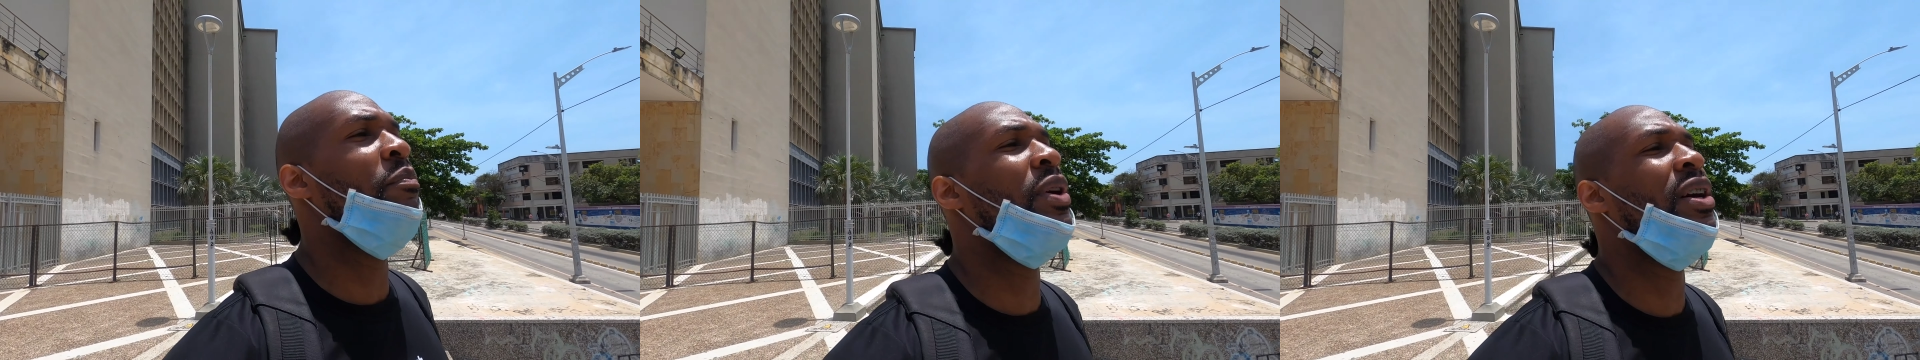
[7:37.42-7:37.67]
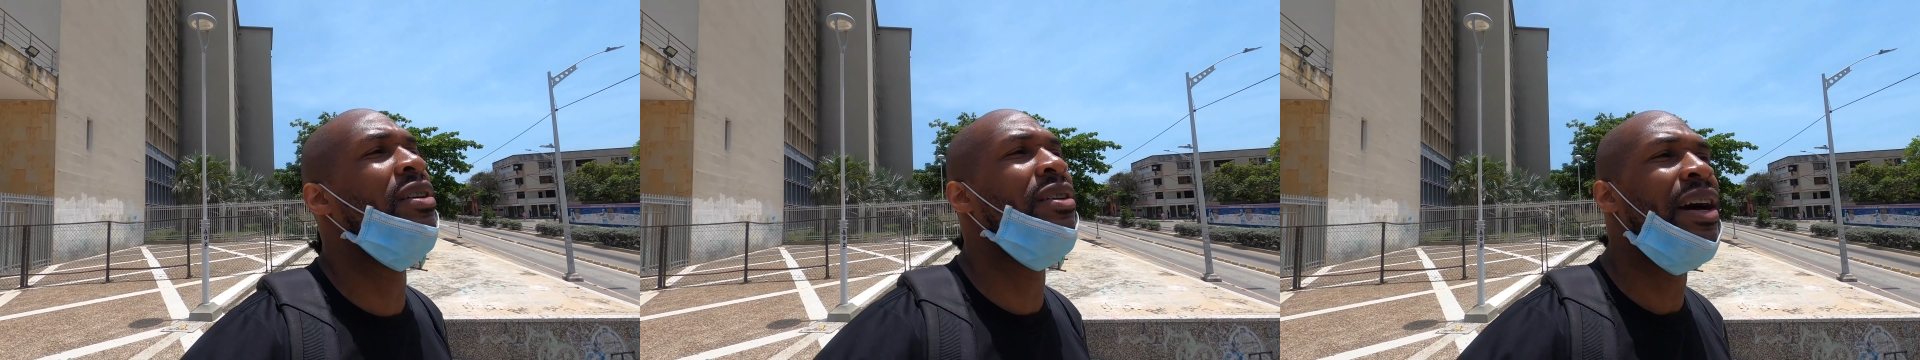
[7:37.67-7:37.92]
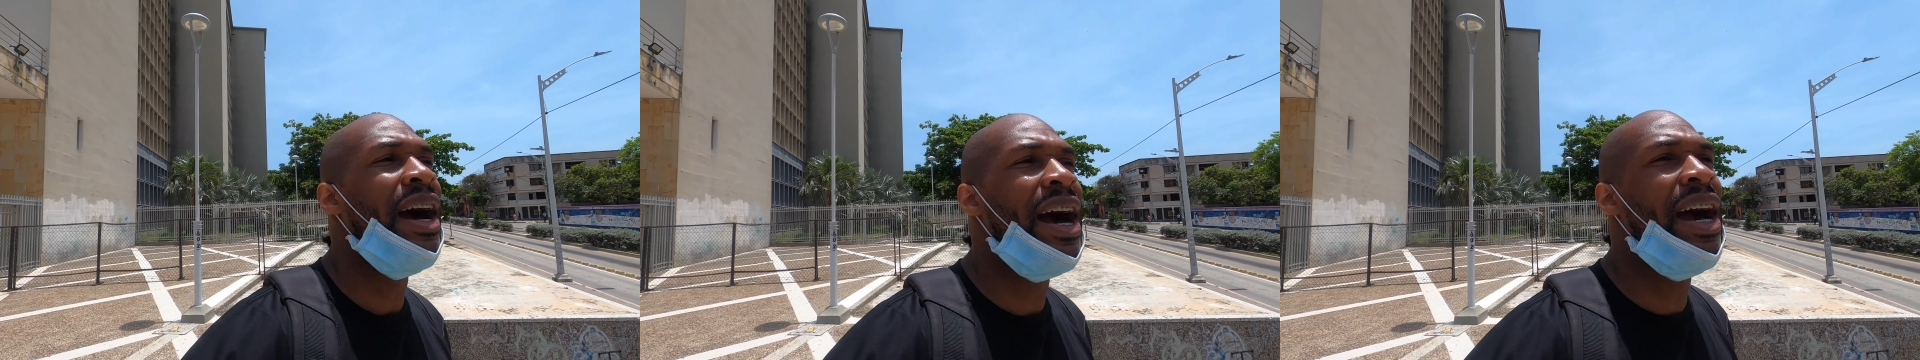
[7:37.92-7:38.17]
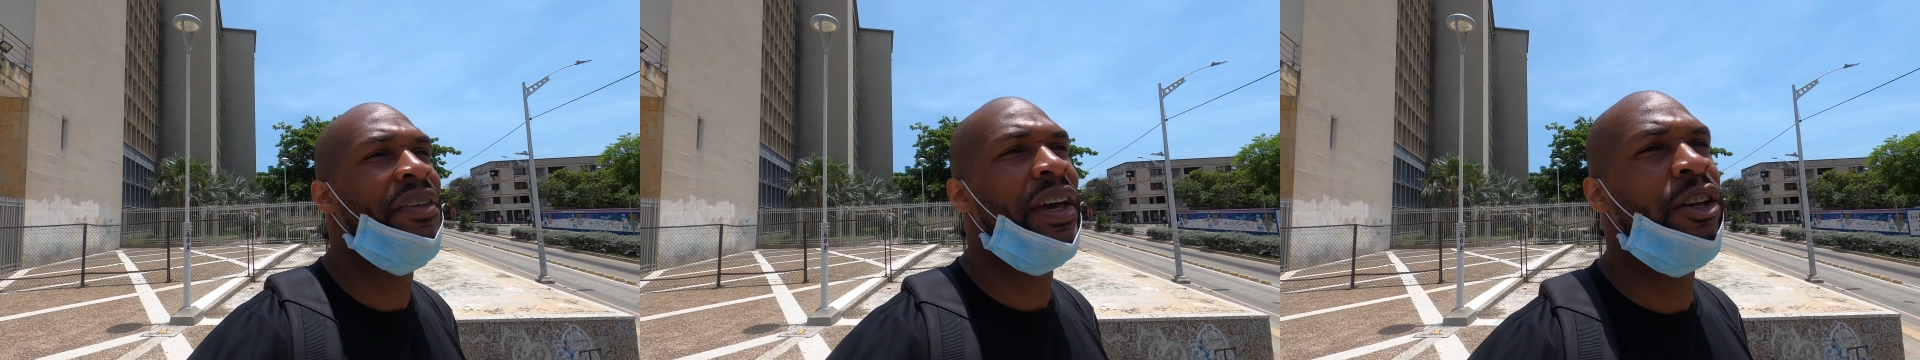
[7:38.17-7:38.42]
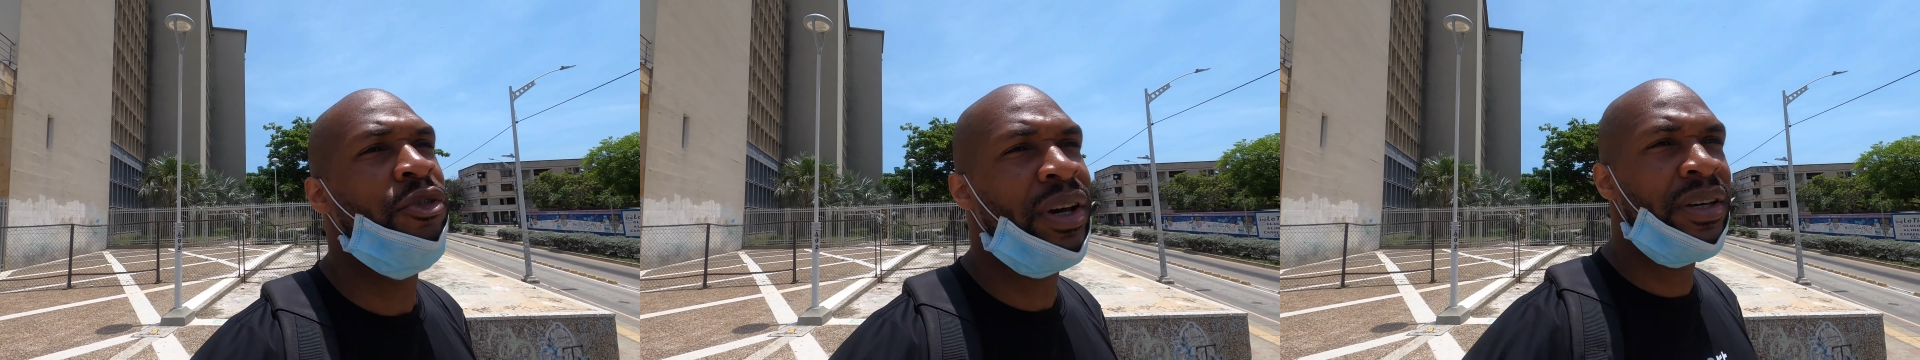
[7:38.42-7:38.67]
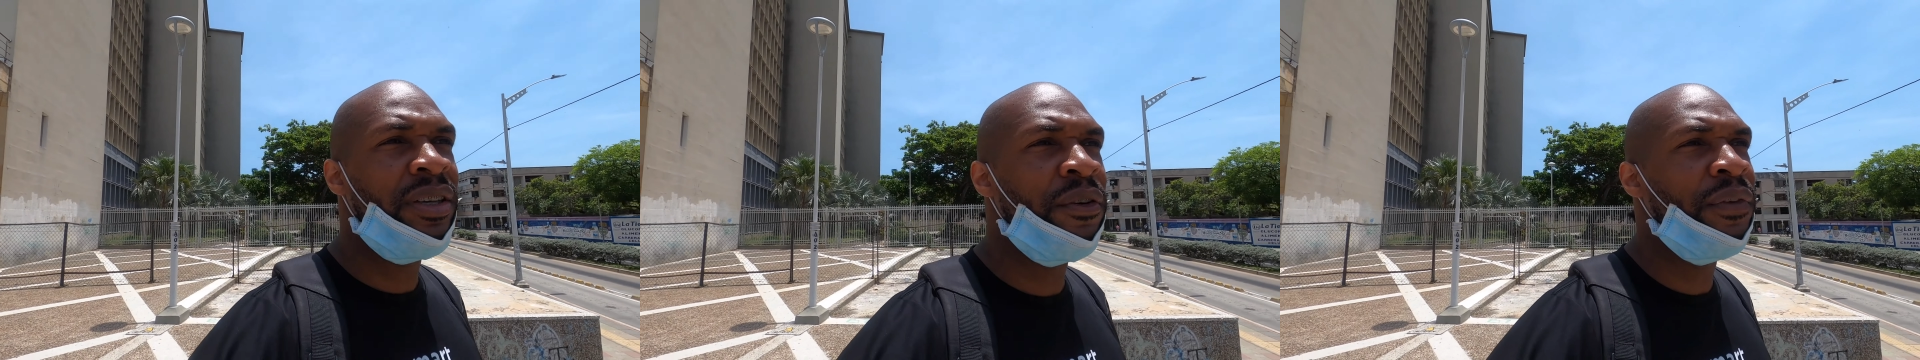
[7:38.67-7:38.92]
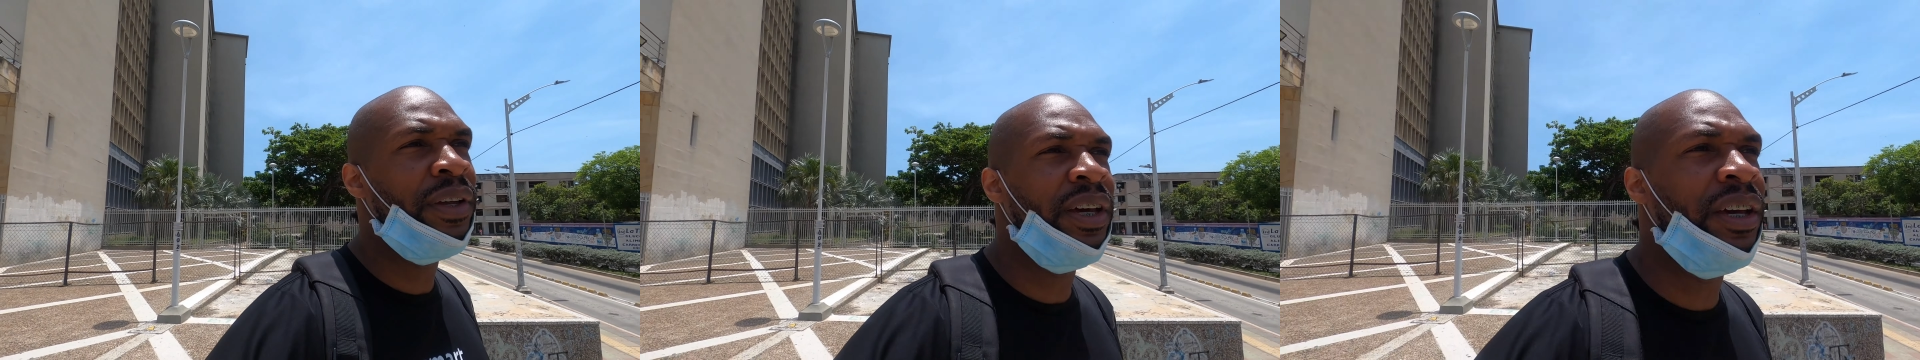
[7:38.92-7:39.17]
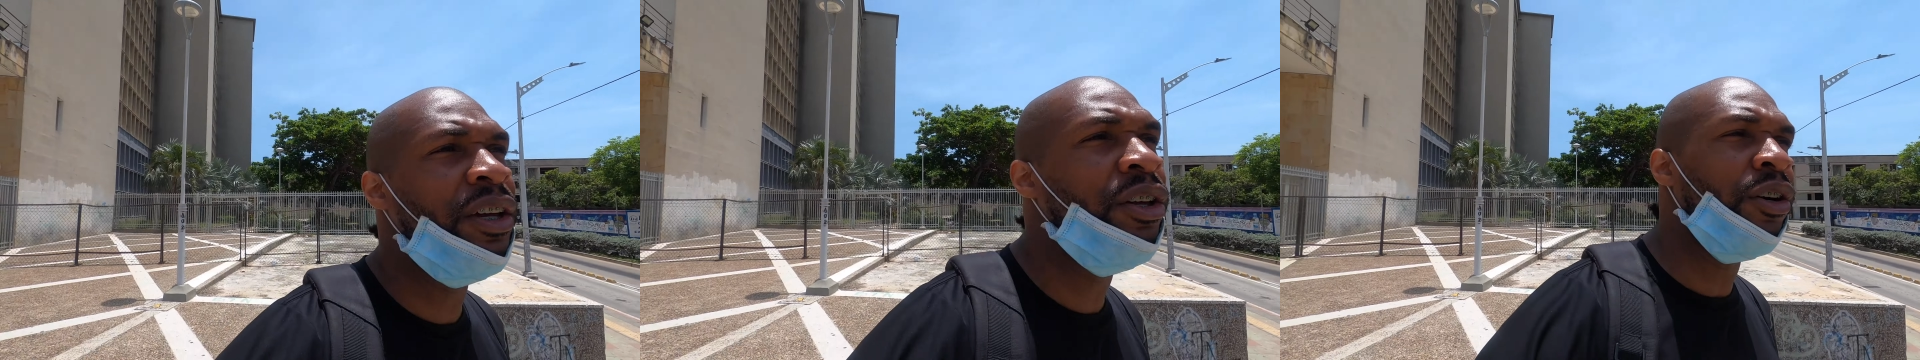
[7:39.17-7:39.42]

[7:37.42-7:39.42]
because it's hot they dress differently you